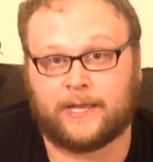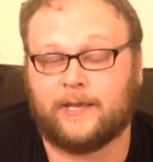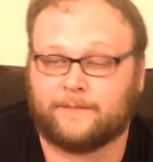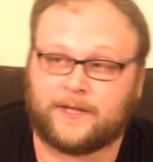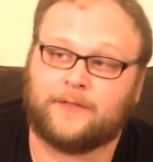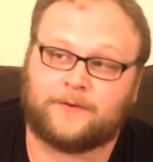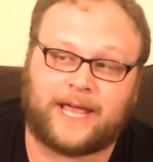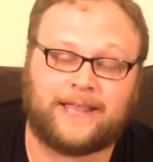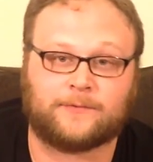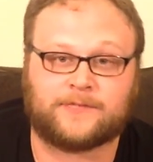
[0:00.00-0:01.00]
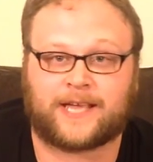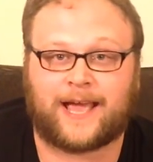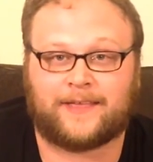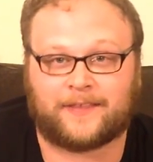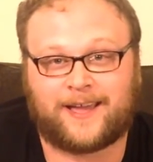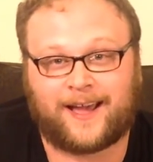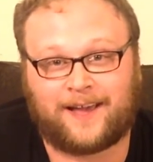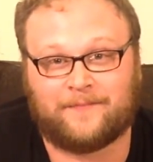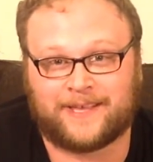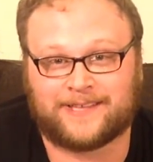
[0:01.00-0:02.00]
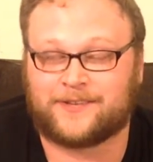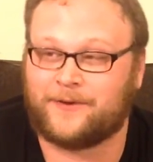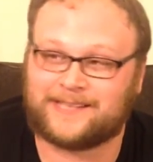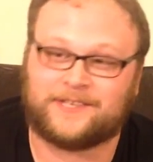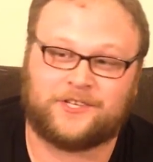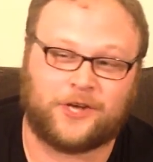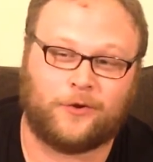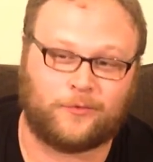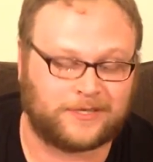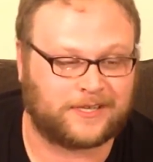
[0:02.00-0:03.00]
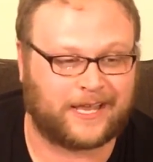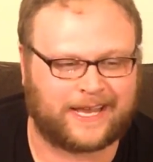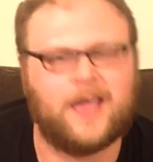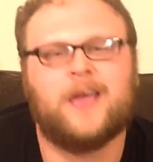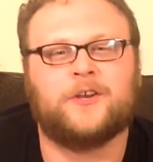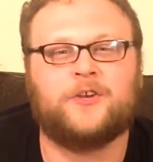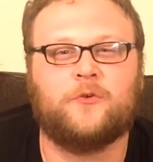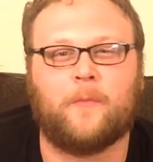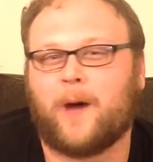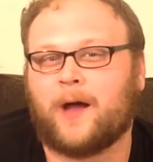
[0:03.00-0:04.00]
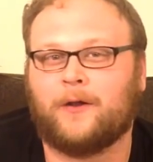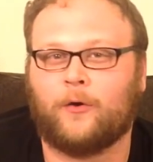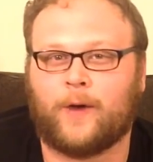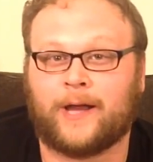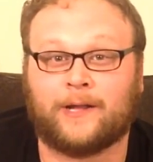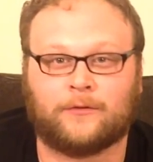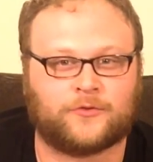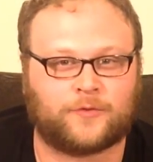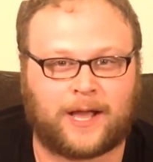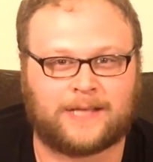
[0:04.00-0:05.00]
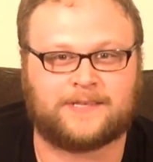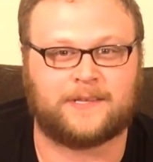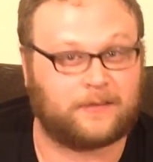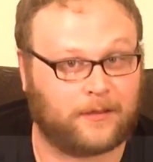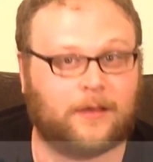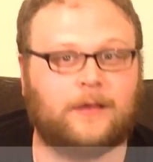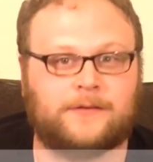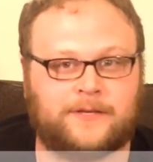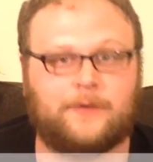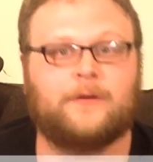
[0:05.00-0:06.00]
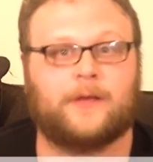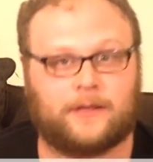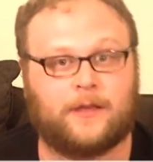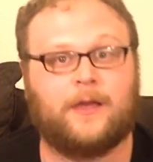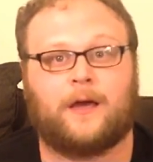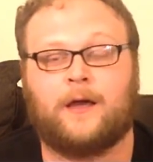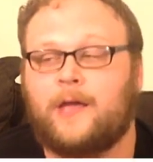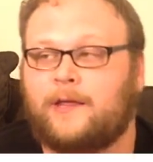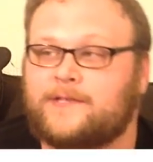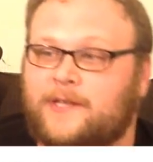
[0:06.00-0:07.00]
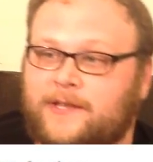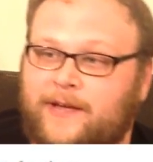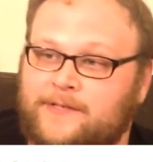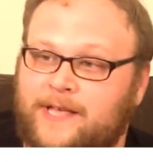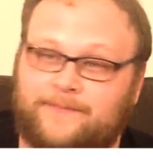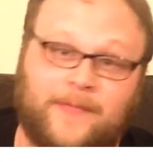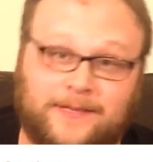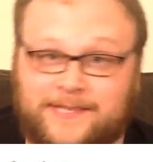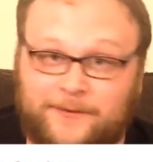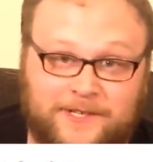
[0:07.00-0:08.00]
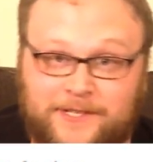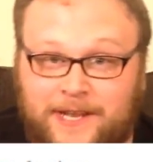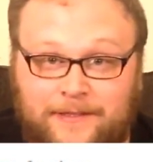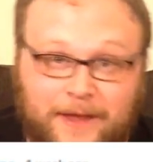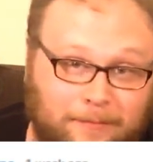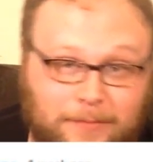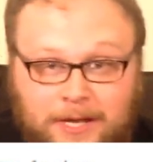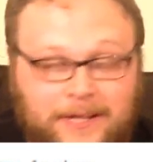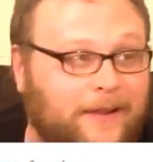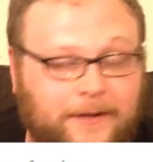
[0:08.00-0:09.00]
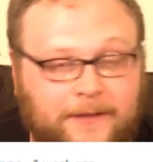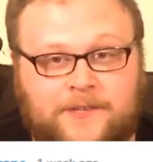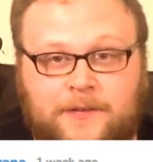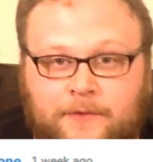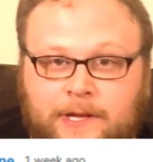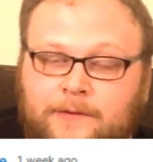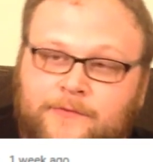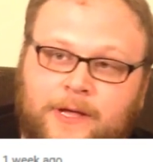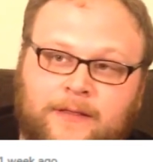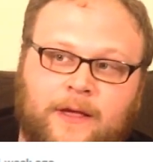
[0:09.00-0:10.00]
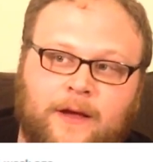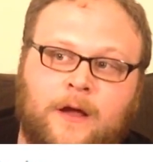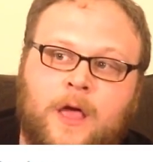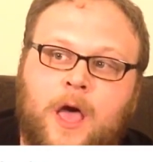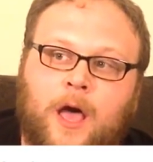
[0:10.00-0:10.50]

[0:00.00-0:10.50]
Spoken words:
I am. The other day there was a guy in the comments who, as a joke, was like, do mono white Eldrazi, huh? Do it, yeah. And this other guy was like, let's see what you did there, buddy. There it is. You can read it. It's right there.